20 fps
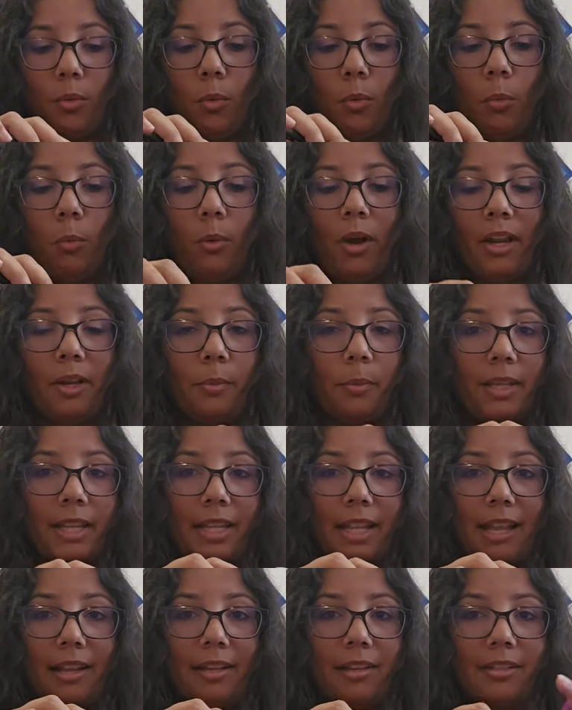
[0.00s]
1 week
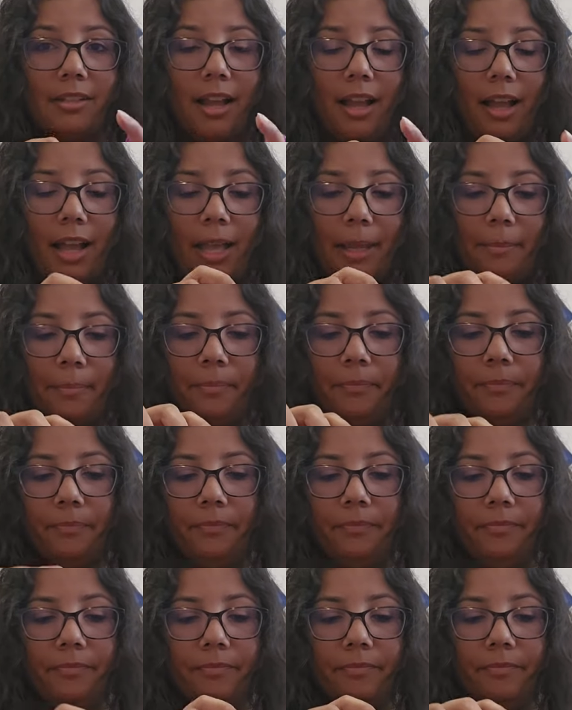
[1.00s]
at a time,
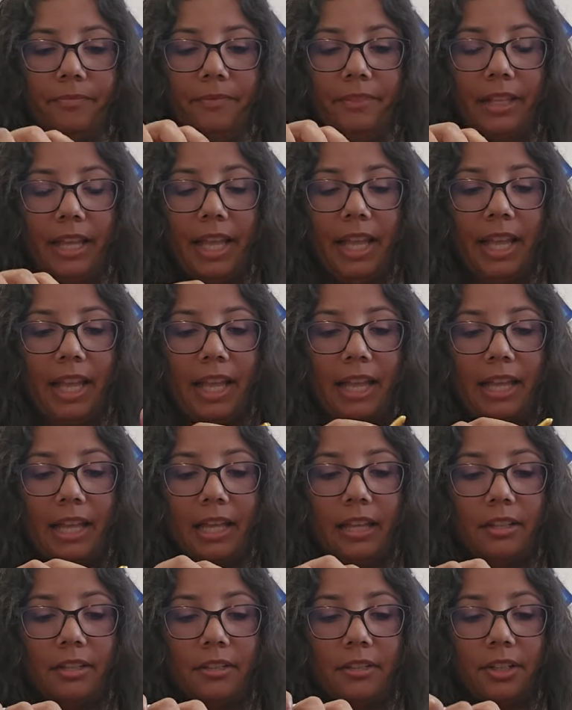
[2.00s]

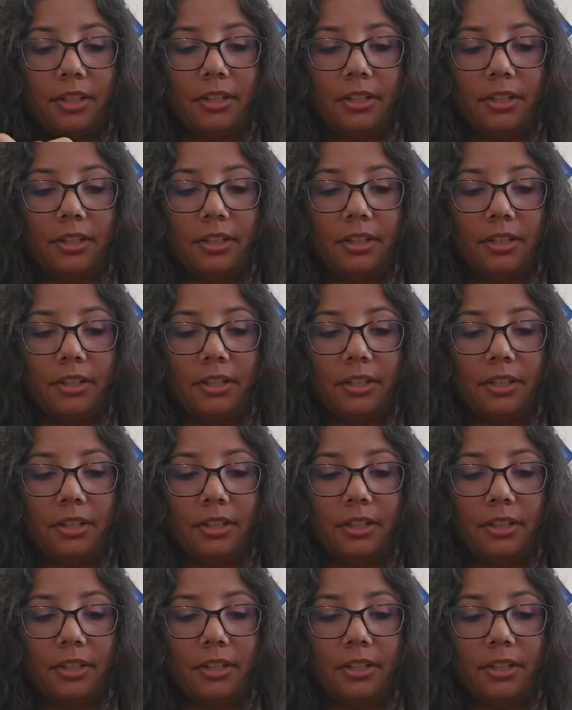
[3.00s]
and